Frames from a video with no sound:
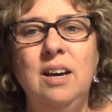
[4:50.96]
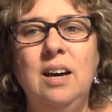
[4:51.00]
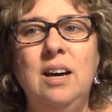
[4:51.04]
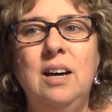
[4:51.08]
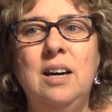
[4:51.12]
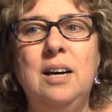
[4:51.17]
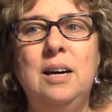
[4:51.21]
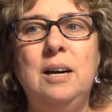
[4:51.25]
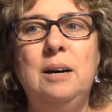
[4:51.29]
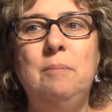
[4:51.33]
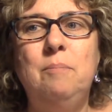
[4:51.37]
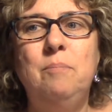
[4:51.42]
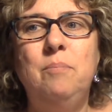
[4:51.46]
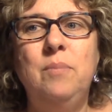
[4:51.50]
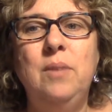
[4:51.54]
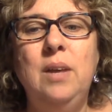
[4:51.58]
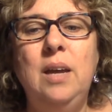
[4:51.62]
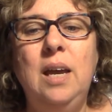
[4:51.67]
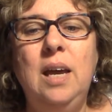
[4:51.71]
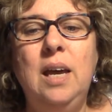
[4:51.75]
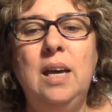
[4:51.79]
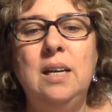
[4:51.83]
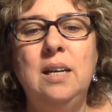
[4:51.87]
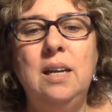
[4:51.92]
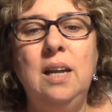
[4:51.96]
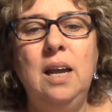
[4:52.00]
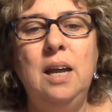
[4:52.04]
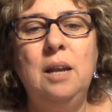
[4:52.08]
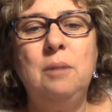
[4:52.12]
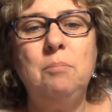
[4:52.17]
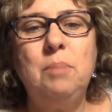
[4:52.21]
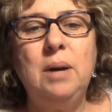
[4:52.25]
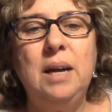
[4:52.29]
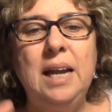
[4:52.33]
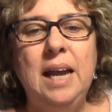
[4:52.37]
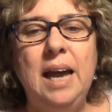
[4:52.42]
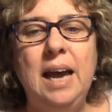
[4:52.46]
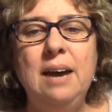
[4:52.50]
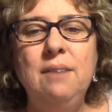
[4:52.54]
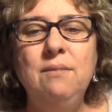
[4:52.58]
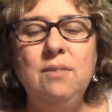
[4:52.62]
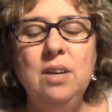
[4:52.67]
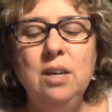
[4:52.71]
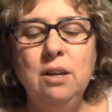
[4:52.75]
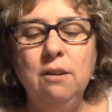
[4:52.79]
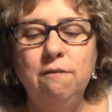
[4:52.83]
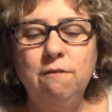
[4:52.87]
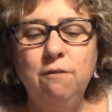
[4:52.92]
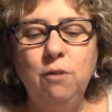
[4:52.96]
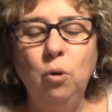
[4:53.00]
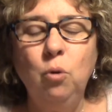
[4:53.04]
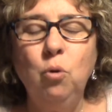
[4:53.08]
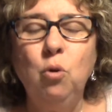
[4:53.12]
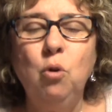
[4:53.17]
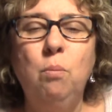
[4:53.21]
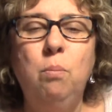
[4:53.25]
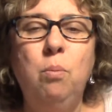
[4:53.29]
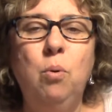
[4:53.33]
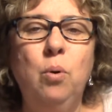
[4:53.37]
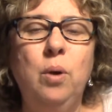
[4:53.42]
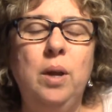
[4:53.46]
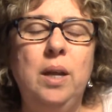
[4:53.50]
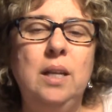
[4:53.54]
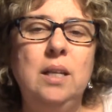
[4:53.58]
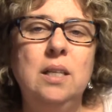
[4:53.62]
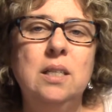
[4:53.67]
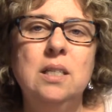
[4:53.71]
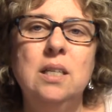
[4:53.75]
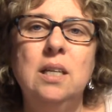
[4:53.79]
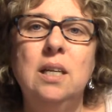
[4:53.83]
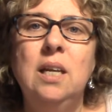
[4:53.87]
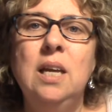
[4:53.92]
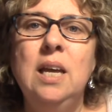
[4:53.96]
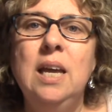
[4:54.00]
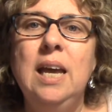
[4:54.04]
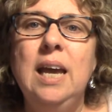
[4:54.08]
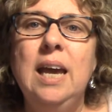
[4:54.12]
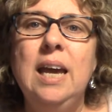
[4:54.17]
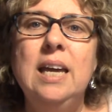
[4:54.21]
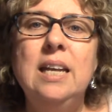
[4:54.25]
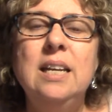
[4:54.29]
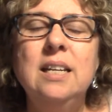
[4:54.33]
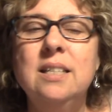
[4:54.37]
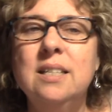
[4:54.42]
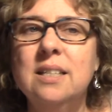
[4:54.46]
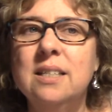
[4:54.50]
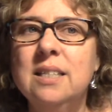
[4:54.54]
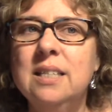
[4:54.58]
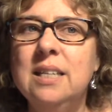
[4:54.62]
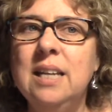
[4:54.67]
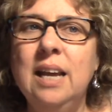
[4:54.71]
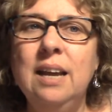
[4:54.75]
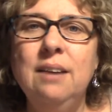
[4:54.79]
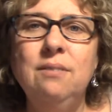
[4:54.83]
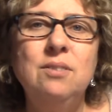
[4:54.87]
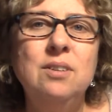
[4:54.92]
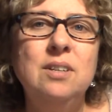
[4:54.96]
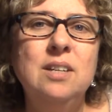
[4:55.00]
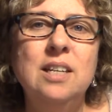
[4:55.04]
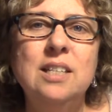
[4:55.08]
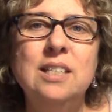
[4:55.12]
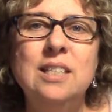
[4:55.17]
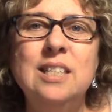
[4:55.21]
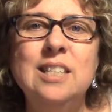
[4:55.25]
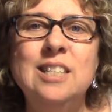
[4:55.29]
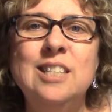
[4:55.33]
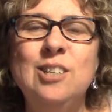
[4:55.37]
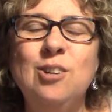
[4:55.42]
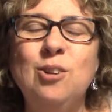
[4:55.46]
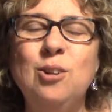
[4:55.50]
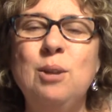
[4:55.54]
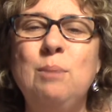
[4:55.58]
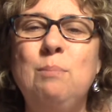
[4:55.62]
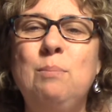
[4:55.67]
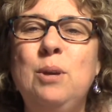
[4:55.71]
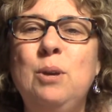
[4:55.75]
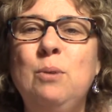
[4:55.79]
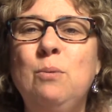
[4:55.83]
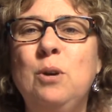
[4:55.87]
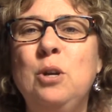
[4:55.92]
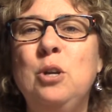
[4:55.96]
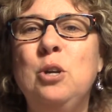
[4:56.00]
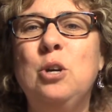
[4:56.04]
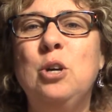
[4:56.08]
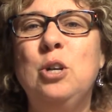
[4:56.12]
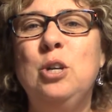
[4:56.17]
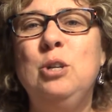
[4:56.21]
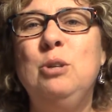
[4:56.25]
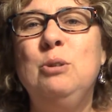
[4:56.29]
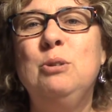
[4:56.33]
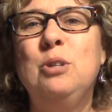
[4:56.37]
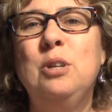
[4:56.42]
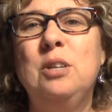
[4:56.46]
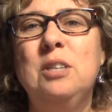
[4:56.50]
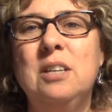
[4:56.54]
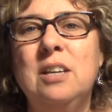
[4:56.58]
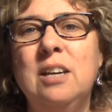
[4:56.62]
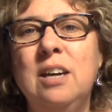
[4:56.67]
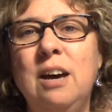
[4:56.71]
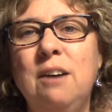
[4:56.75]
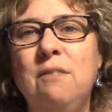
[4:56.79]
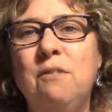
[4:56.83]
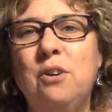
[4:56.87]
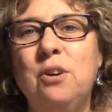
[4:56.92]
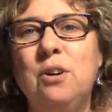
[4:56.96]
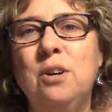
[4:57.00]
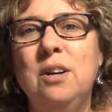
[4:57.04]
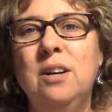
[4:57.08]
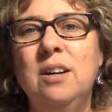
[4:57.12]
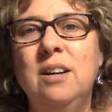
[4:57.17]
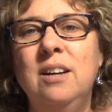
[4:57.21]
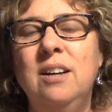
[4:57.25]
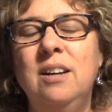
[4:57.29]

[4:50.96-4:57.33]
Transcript: And by having a focal point, and it doesn't have to necessarily be what you're going to use on the cover.